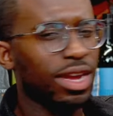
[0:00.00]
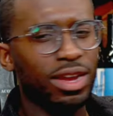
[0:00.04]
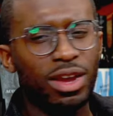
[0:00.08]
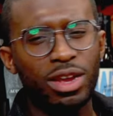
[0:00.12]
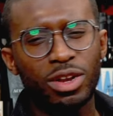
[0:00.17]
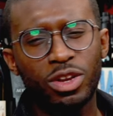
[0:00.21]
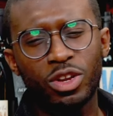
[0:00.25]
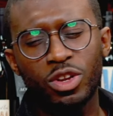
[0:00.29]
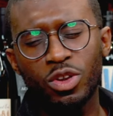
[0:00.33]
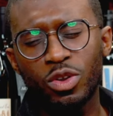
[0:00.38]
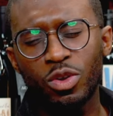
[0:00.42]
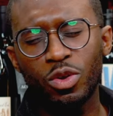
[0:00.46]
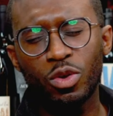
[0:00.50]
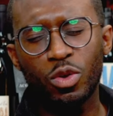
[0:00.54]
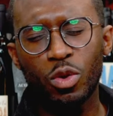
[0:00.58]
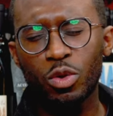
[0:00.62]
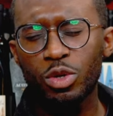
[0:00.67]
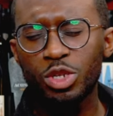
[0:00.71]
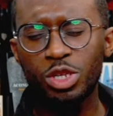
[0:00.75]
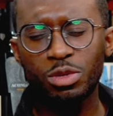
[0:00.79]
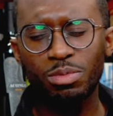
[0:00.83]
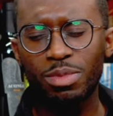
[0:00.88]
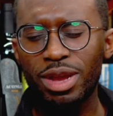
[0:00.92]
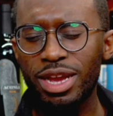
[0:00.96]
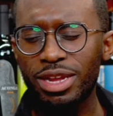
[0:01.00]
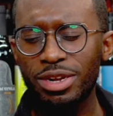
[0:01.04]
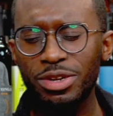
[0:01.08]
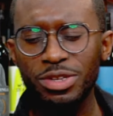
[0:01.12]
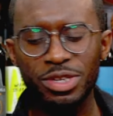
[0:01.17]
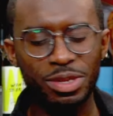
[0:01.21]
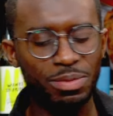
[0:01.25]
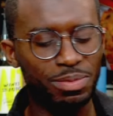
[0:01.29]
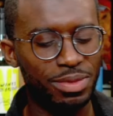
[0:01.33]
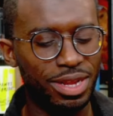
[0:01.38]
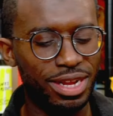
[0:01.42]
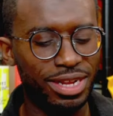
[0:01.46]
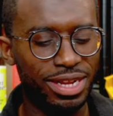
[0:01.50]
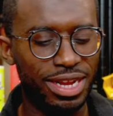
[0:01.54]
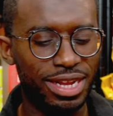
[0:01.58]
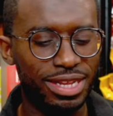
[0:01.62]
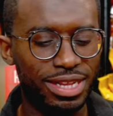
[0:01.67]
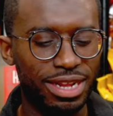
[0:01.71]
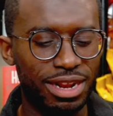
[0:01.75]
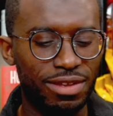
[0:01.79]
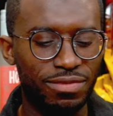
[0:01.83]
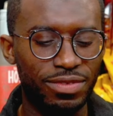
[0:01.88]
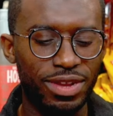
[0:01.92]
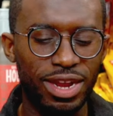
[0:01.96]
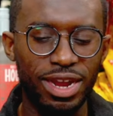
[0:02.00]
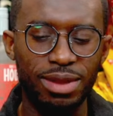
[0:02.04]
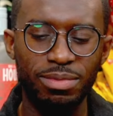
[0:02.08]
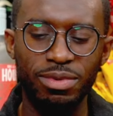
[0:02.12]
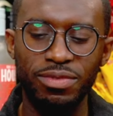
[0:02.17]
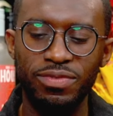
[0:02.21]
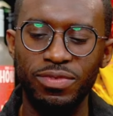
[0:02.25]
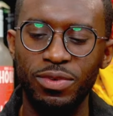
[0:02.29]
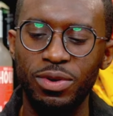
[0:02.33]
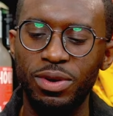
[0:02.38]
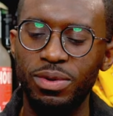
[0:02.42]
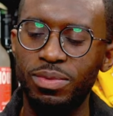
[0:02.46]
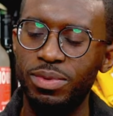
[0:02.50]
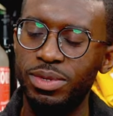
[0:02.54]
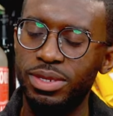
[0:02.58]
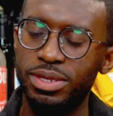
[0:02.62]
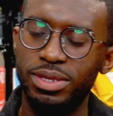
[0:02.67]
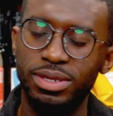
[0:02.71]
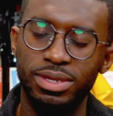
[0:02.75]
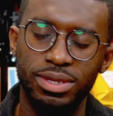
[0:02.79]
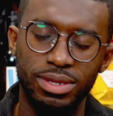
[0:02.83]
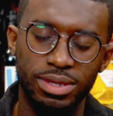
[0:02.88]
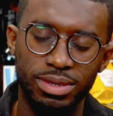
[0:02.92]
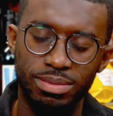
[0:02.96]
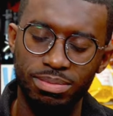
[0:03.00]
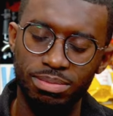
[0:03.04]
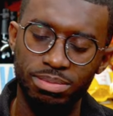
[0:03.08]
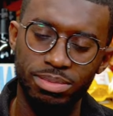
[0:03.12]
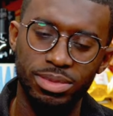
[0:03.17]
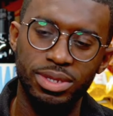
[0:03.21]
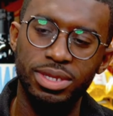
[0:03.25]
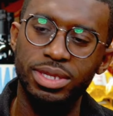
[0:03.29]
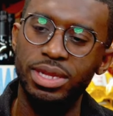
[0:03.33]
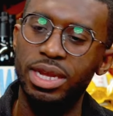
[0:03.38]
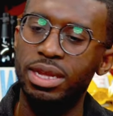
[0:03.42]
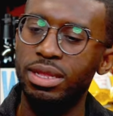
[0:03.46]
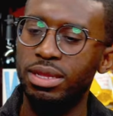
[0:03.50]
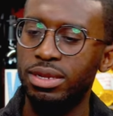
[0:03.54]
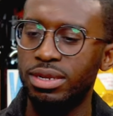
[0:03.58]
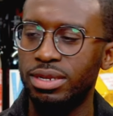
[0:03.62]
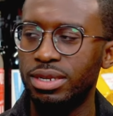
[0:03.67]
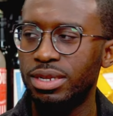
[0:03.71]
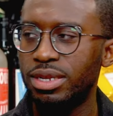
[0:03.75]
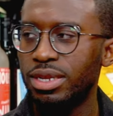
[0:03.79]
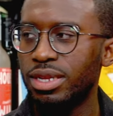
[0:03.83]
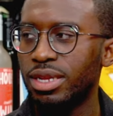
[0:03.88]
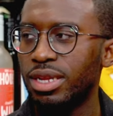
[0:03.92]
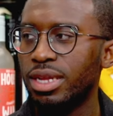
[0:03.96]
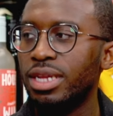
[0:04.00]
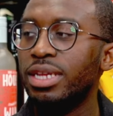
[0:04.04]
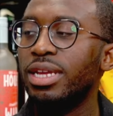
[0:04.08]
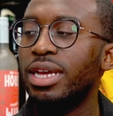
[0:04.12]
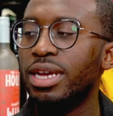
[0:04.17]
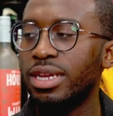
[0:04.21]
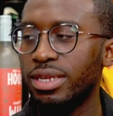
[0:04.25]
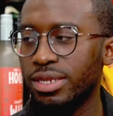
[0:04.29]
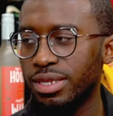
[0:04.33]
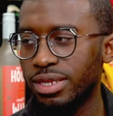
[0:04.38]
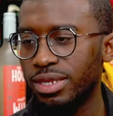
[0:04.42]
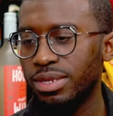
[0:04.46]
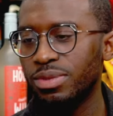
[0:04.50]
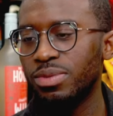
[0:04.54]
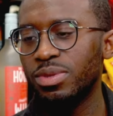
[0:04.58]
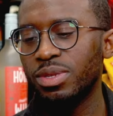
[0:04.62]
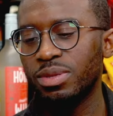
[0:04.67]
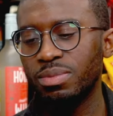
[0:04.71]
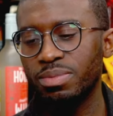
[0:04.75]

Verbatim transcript: called Gorchamine or something like that that okay. I've tried before. It was, it was a Riesling. Yes. Okay. It's